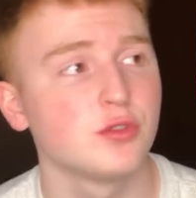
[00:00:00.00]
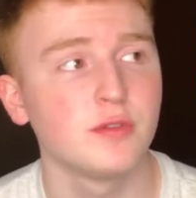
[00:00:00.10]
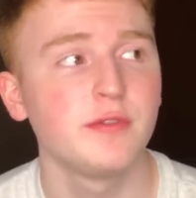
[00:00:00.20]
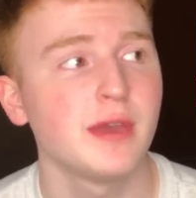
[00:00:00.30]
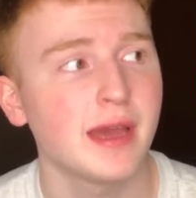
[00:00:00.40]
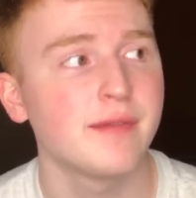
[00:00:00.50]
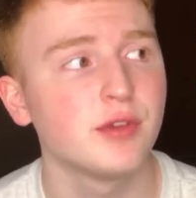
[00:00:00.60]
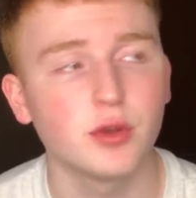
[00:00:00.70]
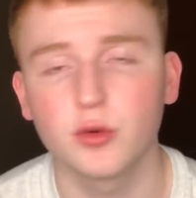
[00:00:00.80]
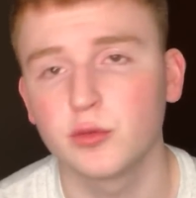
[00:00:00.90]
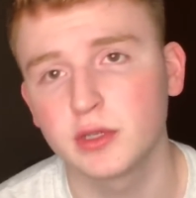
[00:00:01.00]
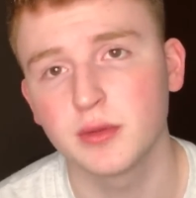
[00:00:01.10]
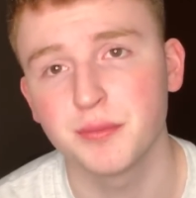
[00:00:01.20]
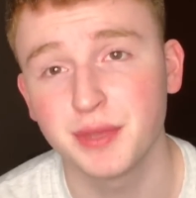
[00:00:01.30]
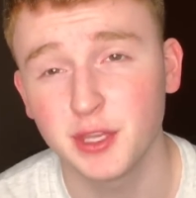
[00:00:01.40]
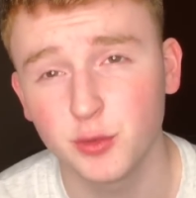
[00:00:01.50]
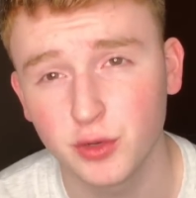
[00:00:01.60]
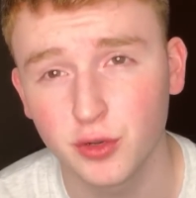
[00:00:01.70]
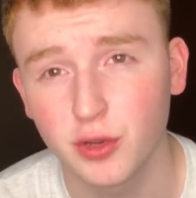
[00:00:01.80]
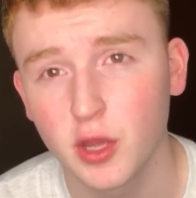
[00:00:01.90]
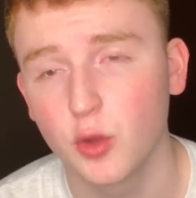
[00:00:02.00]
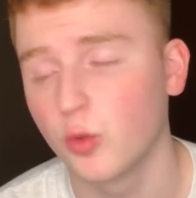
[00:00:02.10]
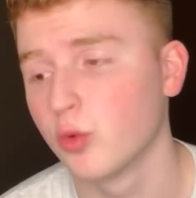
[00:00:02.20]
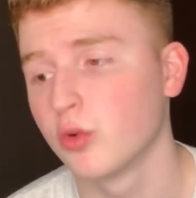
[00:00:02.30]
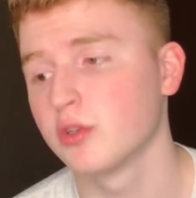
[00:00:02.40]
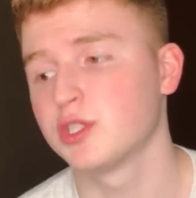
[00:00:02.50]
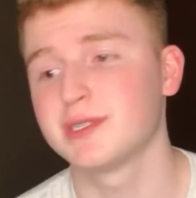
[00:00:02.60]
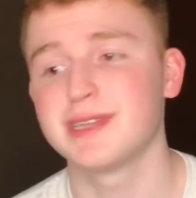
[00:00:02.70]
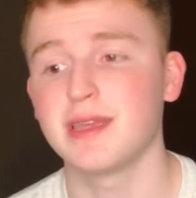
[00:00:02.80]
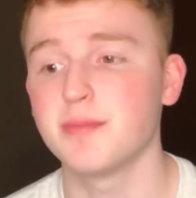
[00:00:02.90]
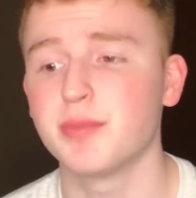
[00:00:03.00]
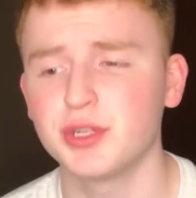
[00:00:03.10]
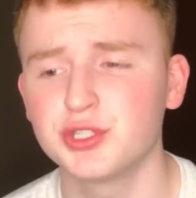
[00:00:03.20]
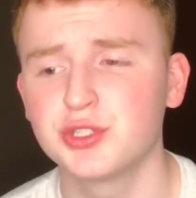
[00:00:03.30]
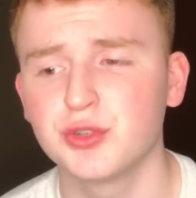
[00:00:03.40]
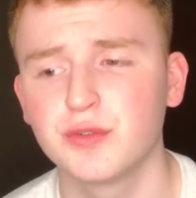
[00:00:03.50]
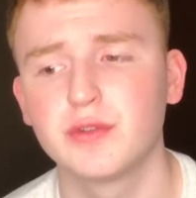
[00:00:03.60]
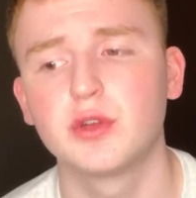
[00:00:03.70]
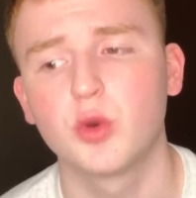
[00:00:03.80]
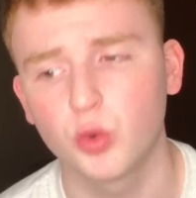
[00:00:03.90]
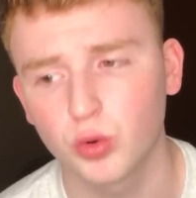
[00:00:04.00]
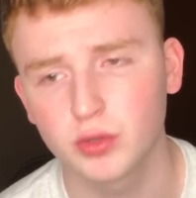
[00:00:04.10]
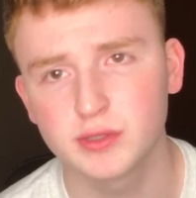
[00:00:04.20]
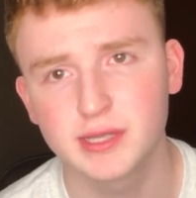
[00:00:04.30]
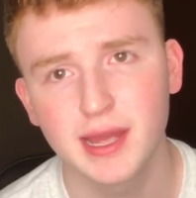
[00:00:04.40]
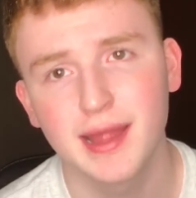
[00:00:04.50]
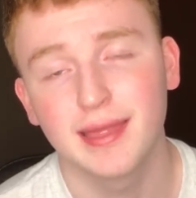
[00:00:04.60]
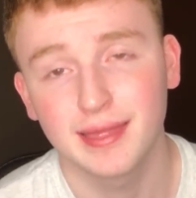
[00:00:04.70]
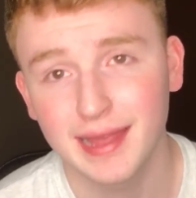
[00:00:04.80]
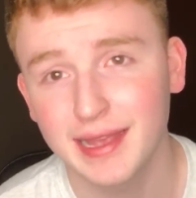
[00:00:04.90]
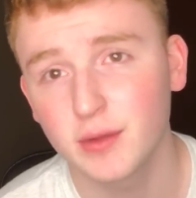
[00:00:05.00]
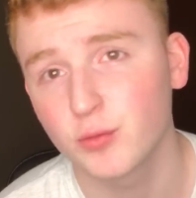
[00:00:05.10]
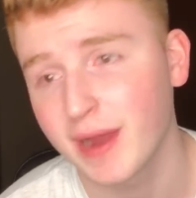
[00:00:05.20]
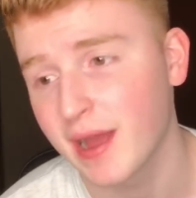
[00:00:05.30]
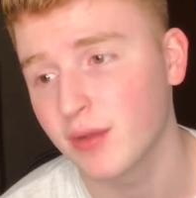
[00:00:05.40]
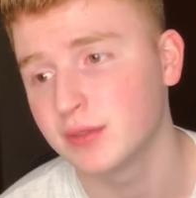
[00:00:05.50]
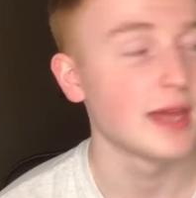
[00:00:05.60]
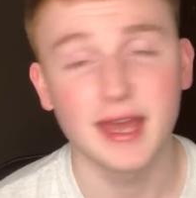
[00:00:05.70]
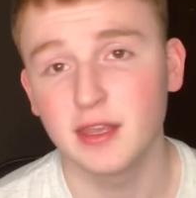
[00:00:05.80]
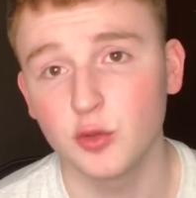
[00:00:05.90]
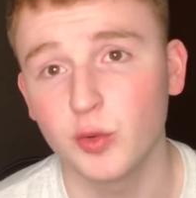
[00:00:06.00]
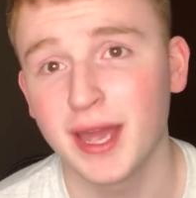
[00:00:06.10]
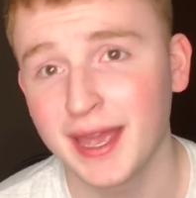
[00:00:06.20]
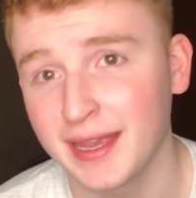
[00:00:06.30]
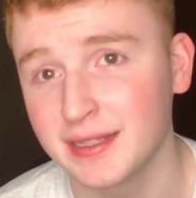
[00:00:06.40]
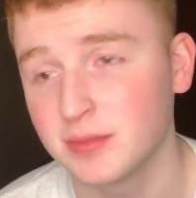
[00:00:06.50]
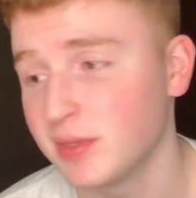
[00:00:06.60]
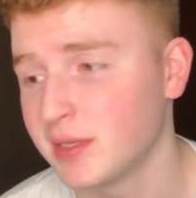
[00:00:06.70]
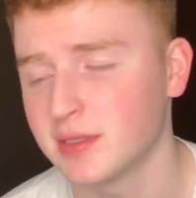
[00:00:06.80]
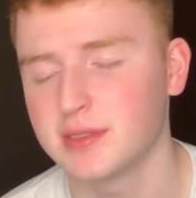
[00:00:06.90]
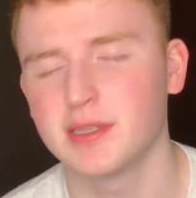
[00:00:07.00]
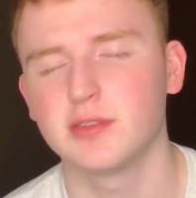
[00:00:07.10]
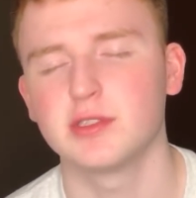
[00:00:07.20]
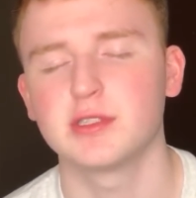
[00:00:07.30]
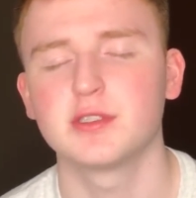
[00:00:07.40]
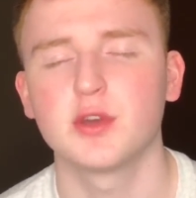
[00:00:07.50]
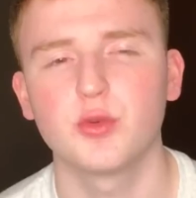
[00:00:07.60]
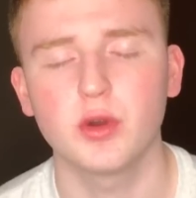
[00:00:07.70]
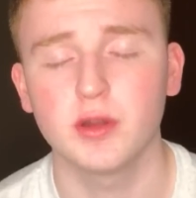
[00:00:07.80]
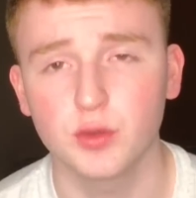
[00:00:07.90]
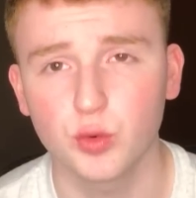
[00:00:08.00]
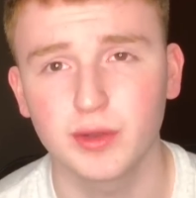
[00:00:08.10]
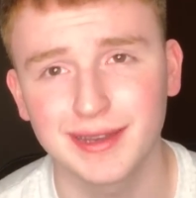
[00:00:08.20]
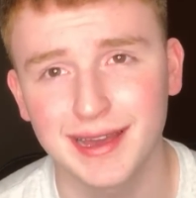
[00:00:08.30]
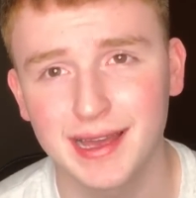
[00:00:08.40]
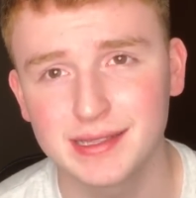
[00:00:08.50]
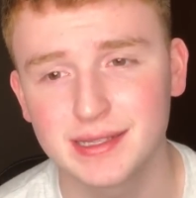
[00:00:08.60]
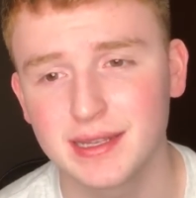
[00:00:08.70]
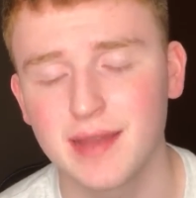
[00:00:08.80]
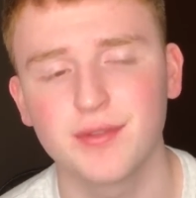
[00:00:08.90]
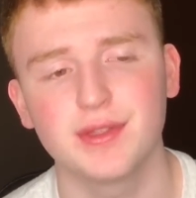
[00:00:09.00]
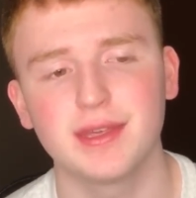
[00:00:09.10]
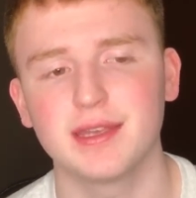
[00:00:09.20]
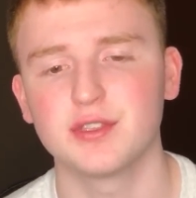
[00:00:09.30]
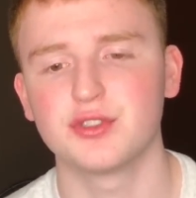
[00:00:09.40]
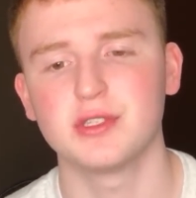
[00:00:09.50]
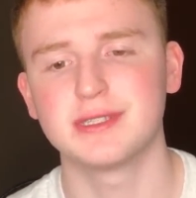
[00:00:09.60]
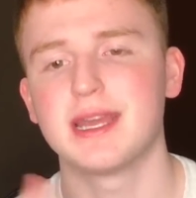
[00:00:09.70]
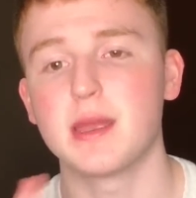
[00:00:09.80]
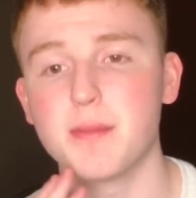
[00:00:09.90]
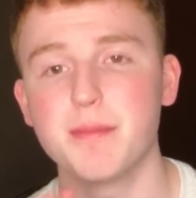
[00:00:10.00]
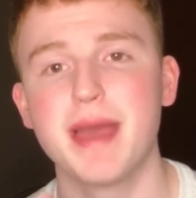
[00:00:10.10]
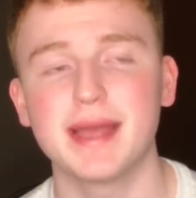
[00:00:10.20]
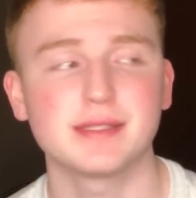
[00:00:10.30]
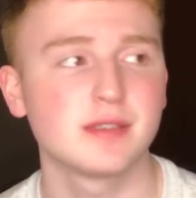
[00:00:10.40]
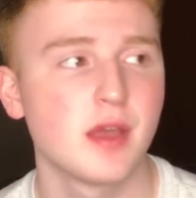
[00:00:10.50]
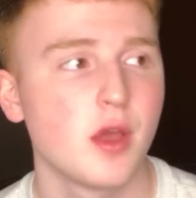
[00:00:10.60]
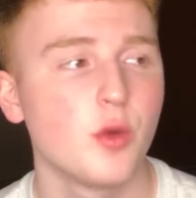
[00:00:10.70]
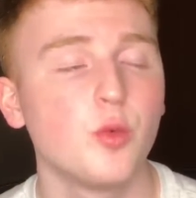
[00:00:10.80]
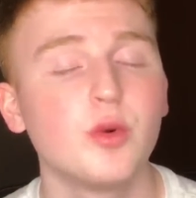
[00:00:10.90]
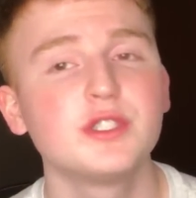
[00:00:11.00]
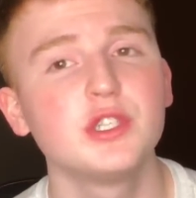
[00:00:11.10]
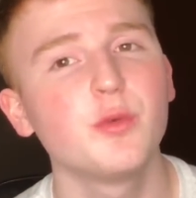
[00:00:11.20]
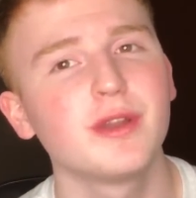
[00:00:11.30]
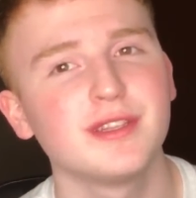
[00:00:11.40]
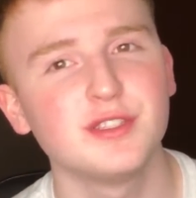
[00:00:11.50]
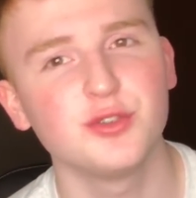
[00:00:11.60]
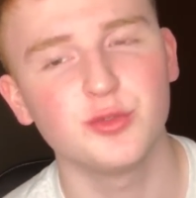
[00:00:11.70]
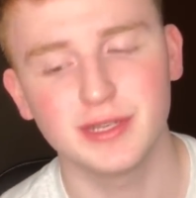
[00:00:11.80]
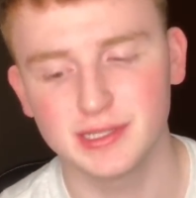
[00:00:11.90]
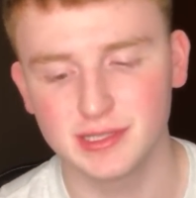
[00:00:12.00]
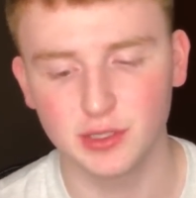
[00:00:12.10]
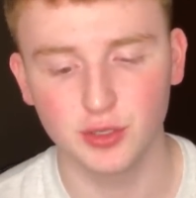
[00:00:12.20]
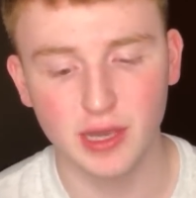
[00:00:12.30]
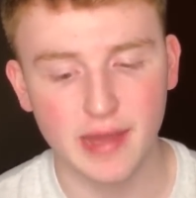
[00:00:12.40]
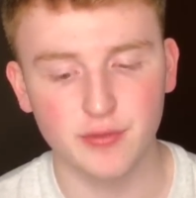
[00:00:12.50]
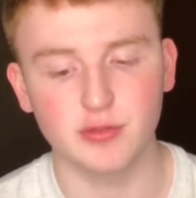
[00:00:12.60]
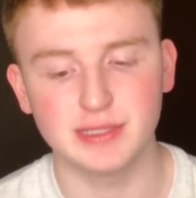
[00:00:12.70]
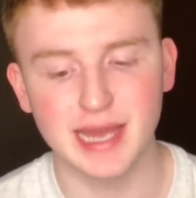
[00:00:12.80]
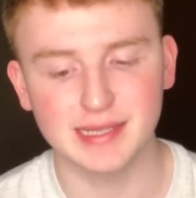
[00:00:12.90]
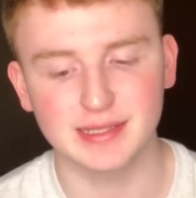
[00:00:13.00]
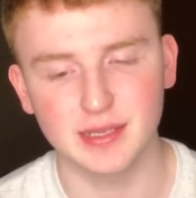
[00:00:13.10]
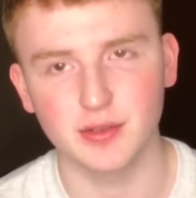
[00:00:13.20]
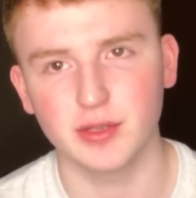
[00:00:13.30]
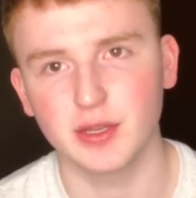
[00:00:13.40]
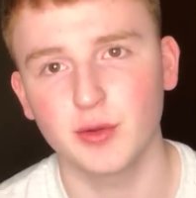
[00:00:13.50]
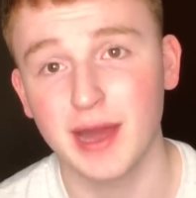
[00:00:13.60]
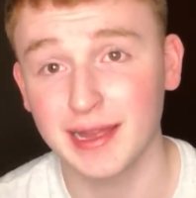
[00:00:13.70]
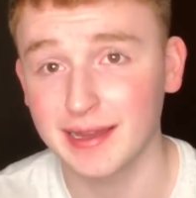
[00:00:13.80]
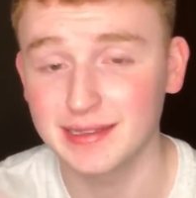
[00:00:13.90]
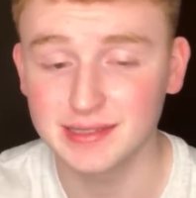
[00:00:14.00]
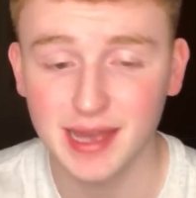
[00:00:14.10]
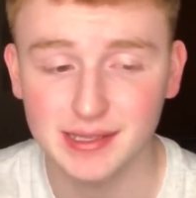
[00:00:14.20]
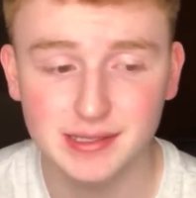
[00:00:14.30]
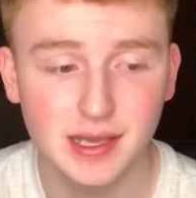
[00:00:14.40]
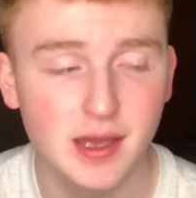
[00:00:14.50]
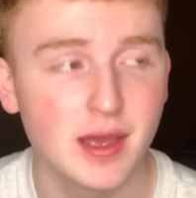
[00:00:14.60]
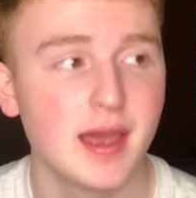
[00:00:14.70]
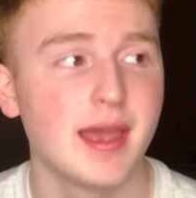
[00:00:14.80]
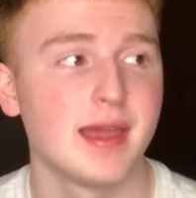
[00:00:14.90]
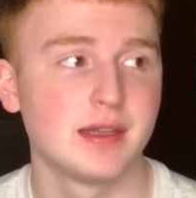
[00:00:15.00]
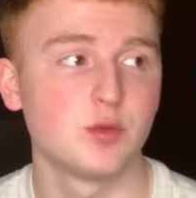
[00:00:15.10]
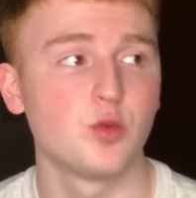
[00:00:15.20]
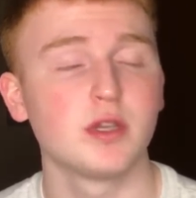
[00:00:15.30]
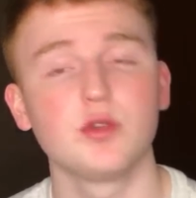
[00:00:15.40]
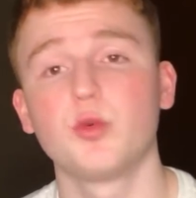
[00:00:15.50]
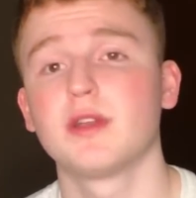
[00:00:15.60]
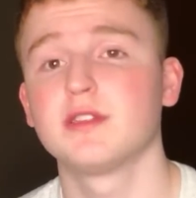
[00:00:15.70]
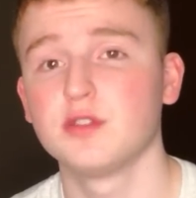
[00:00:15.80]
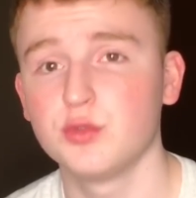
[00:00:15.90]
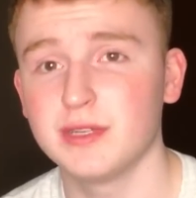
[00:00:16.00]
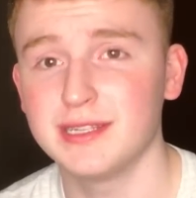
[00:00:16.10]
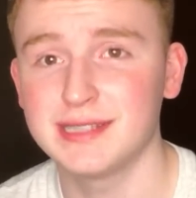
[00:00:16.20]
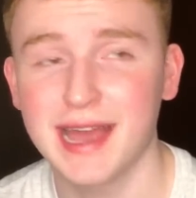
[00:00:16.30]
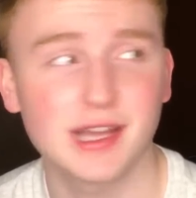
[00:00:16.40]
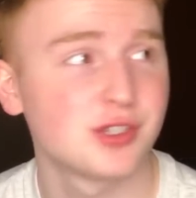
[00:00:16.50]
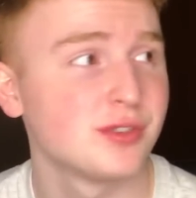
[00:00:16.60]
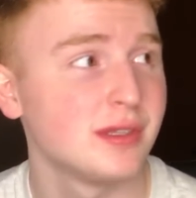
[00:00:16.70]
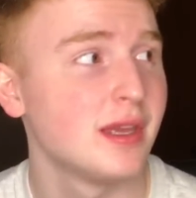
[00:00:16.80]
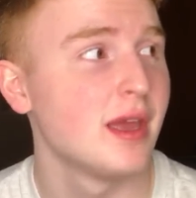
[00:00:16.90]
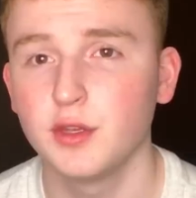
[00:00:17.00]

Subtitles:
So if you have your own computer or just a bunch of cords laying around that you hate because they're just so unorganized and everything is just a mess, what you want to do is you have your desk here. You know, I got a desk, and what you want to do is actually